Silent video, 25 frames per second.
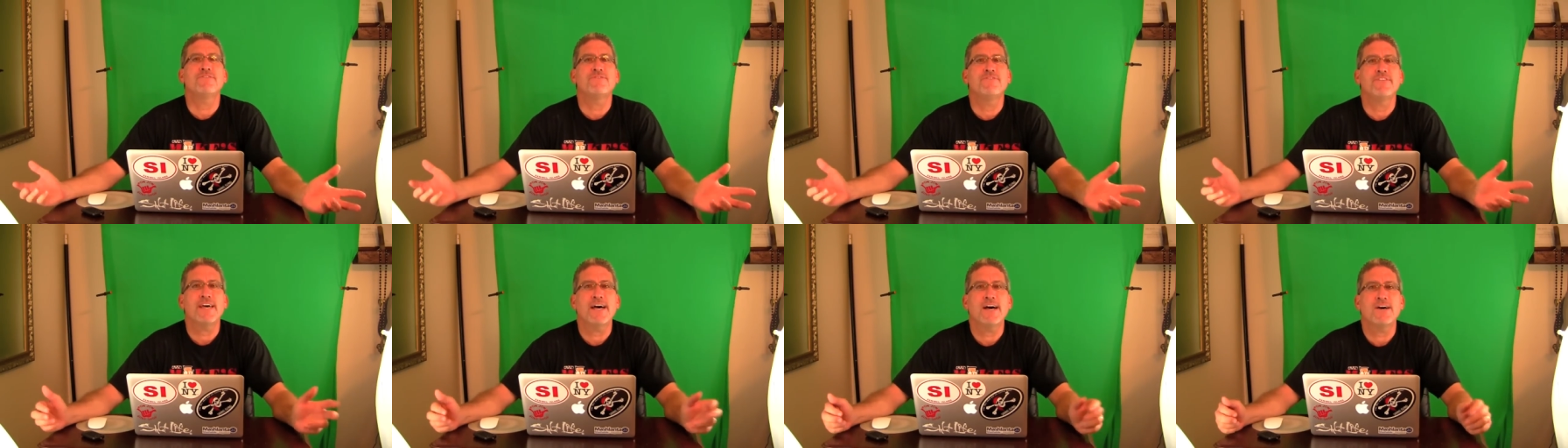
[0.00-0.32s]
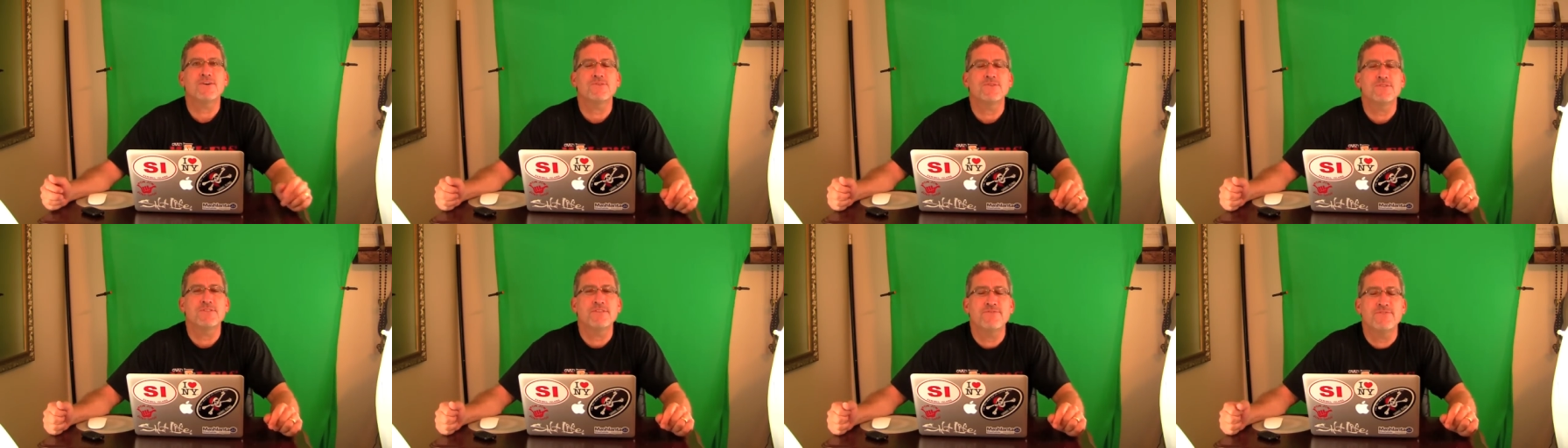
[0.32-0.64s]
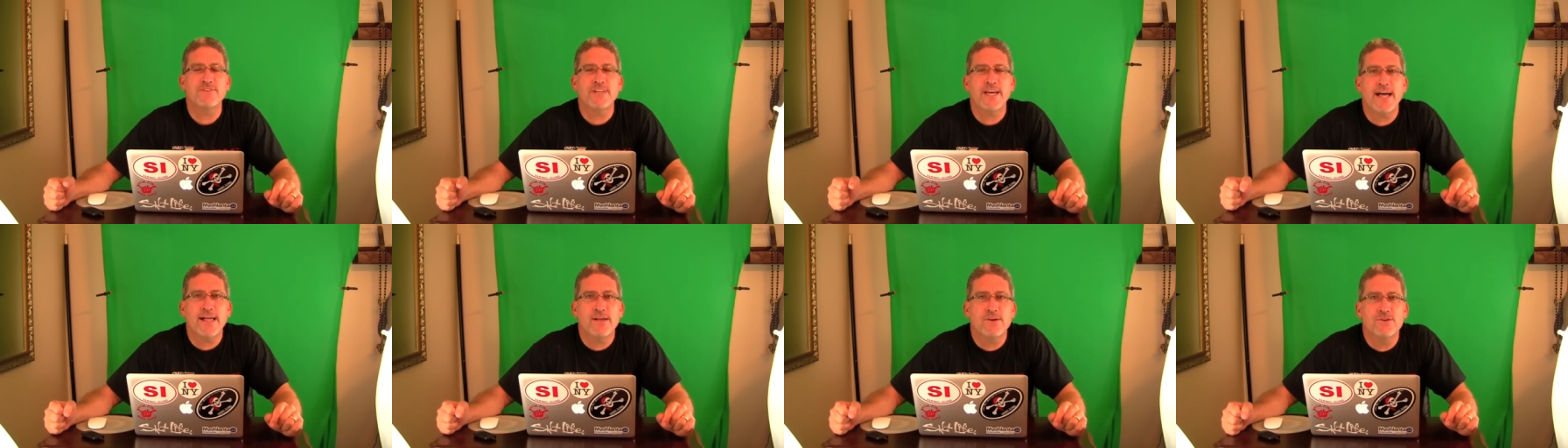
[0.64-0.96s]
of thousands
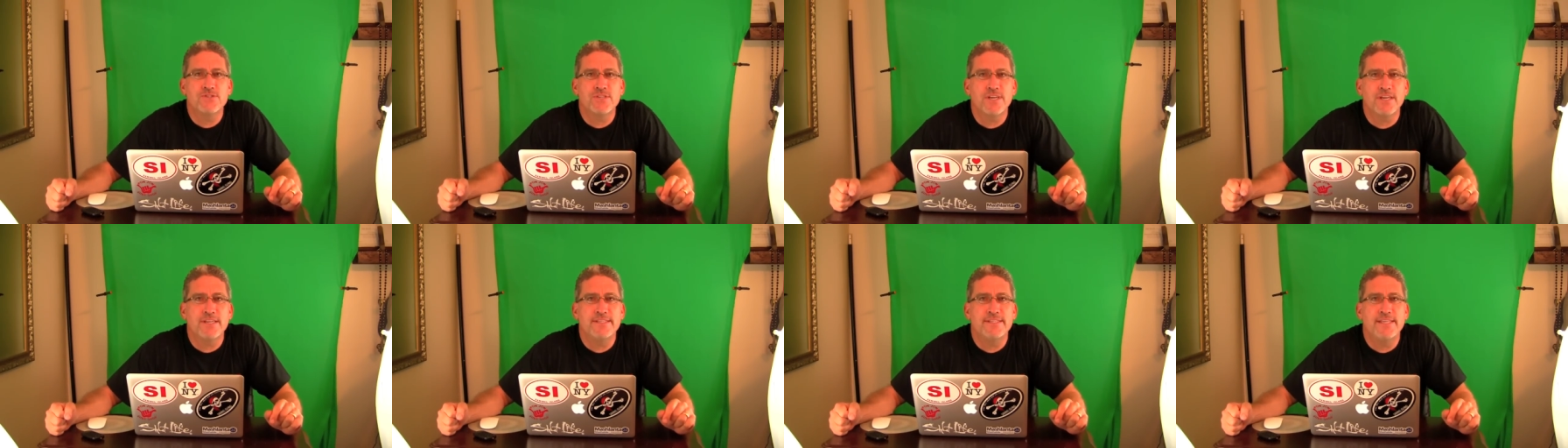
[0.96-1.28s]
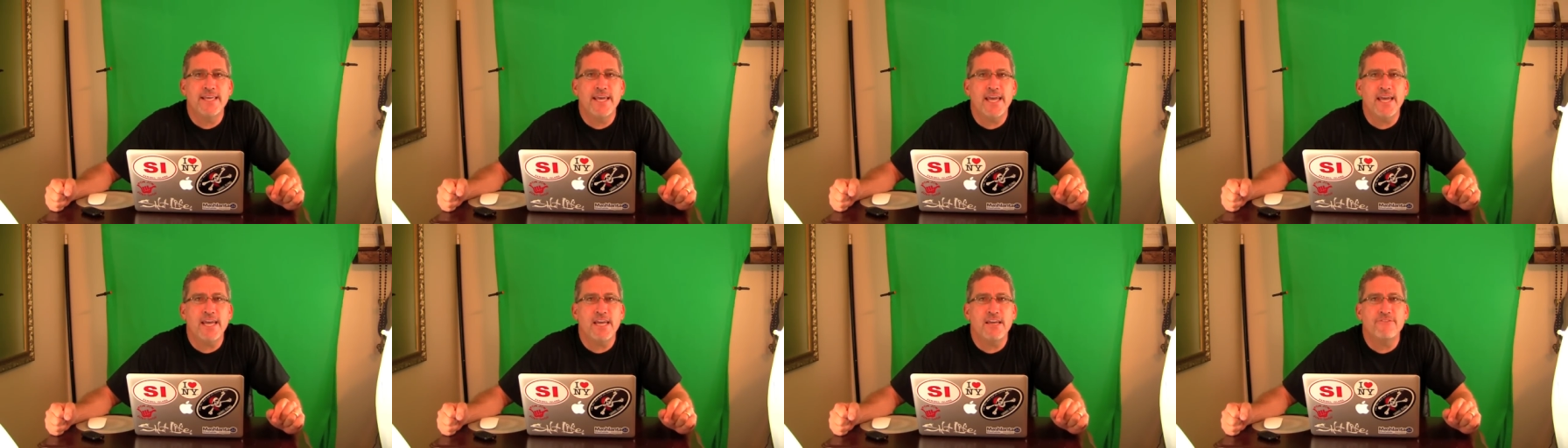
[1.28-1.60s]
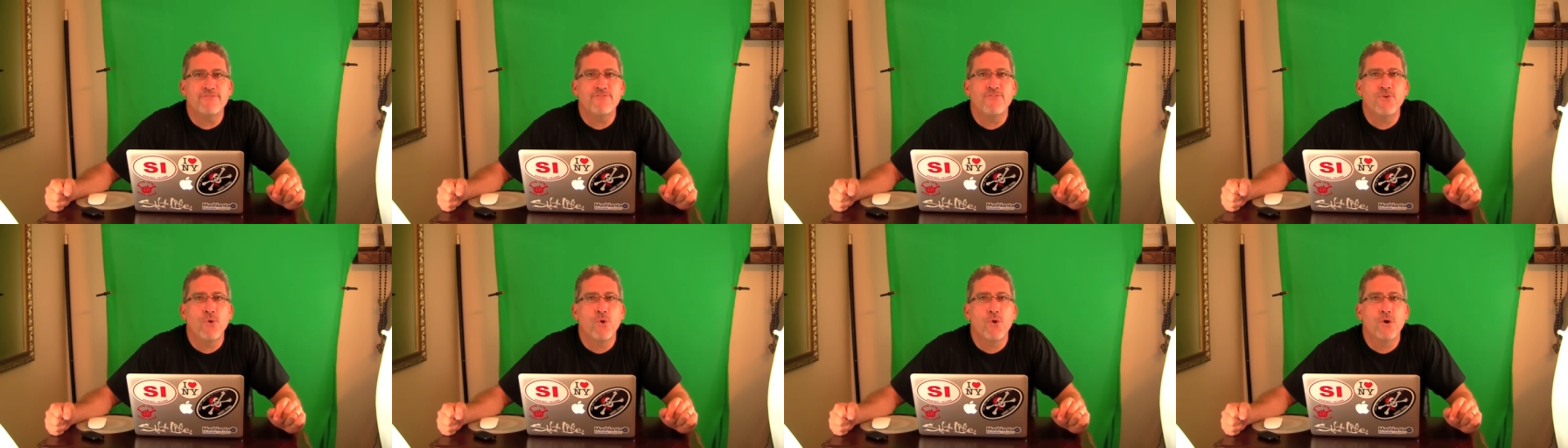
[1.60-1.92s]
of dollars a
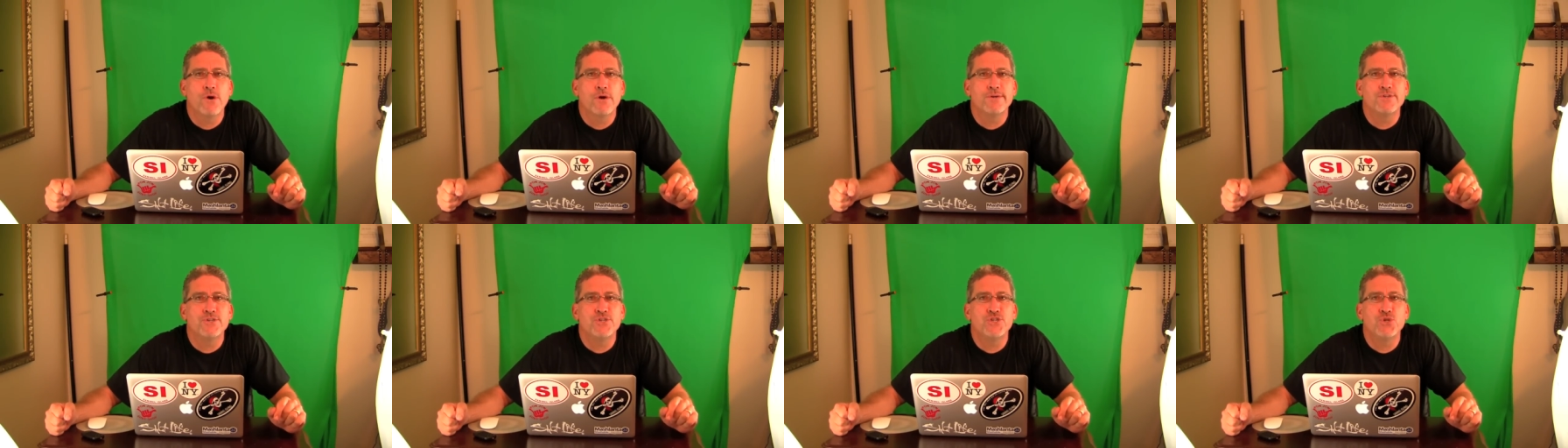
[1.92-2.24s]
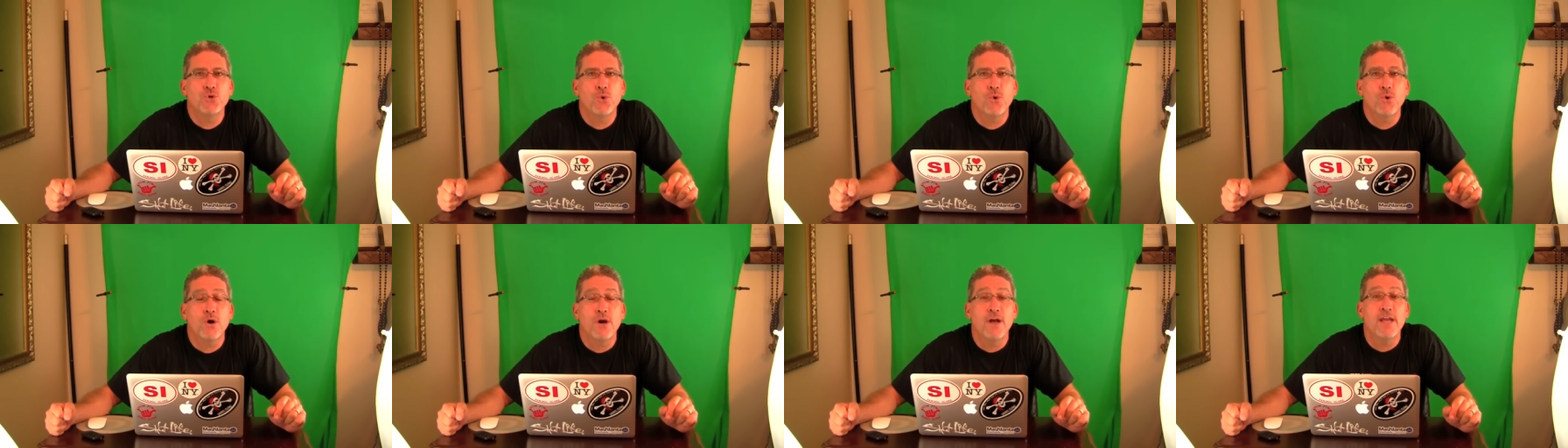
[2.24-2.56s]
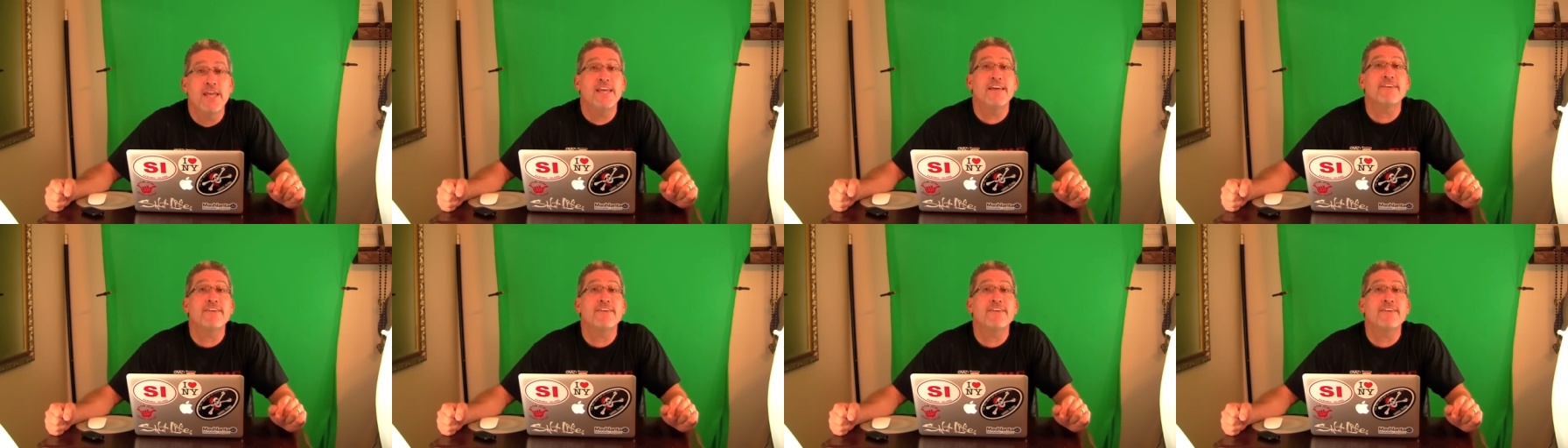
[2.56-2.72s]
day for sure,